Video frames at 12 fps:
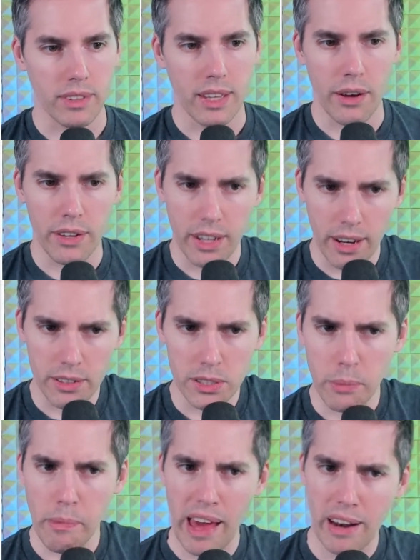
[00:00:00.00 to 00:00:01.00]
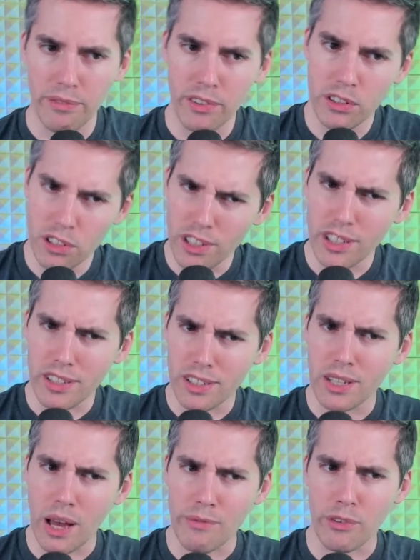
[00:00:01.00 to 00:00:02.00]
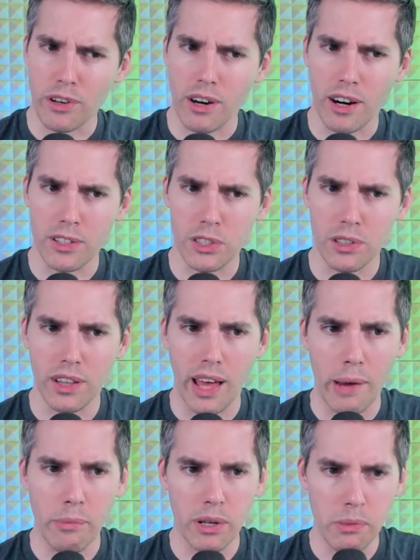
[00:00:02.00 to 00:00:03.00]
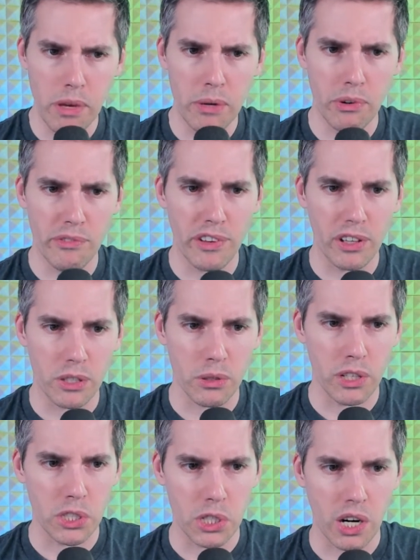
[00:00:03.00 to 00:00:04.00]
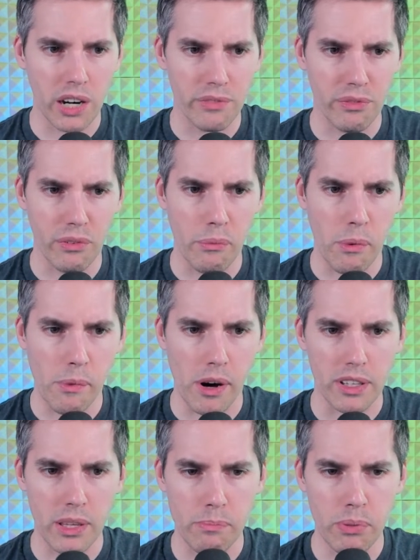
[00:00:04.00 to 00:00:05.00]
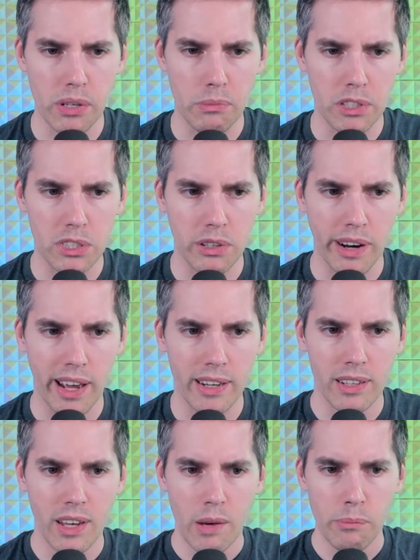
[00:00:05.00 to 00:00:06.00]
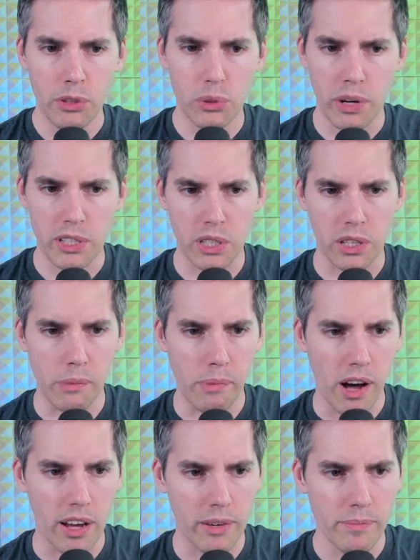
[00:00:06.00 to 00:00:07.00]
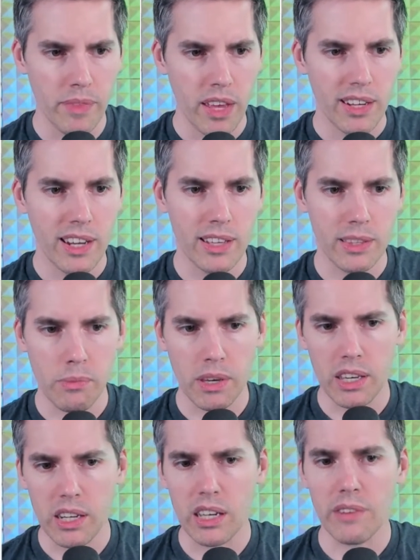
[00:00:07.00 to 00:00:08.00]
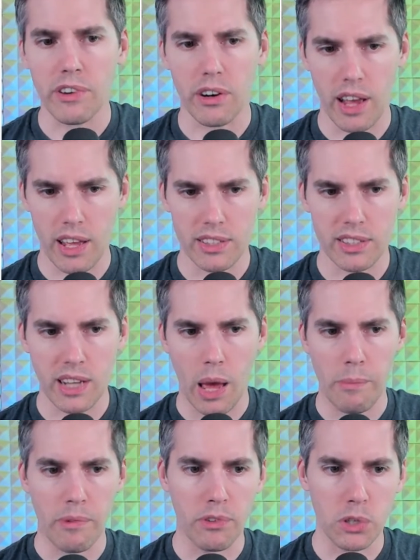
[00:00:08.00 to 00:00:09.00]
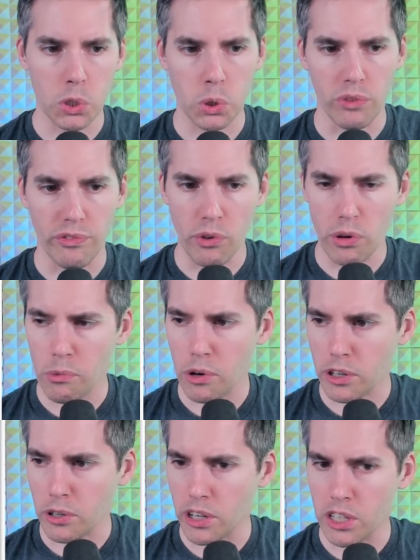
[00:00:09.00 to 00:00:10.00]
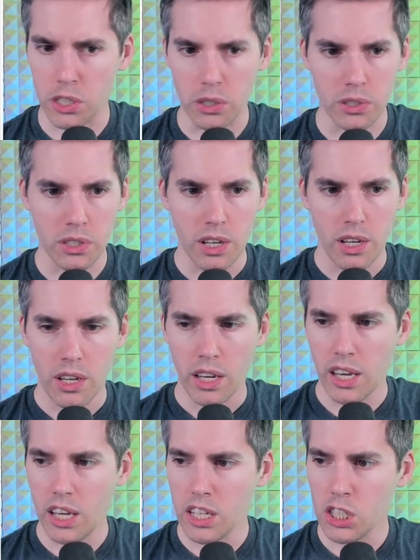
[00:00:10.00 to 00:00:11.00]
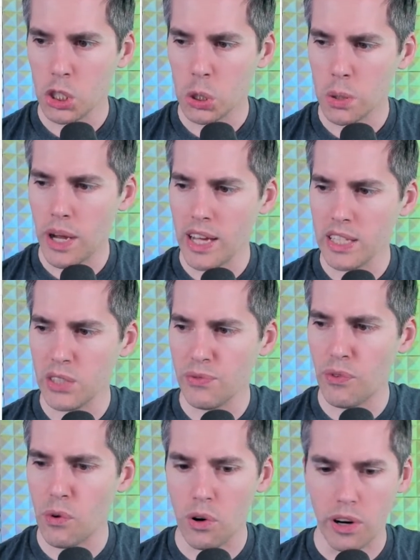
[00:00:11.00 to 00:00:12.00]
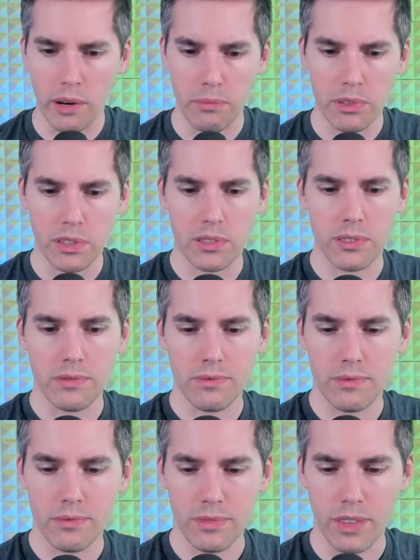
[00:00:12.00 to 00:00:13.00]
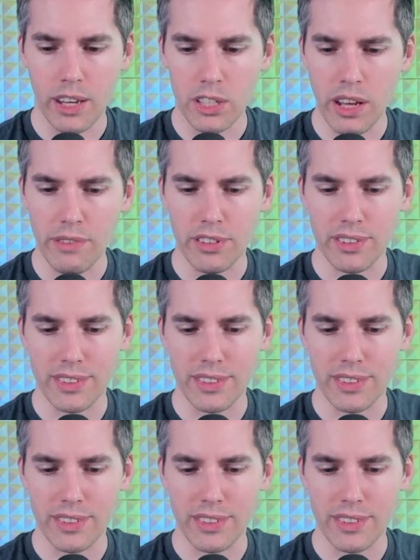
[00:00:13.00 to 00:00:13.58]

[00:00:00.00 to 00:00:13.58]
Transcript: Now it enters the battlefield. You look at the top 4 cards of your library. You may reveal a creature card from among them. Put them into your hand. Put the rest on the bottom. Now at the beginning of your end step, if you control 4 or more creatures, it transforms. I should have...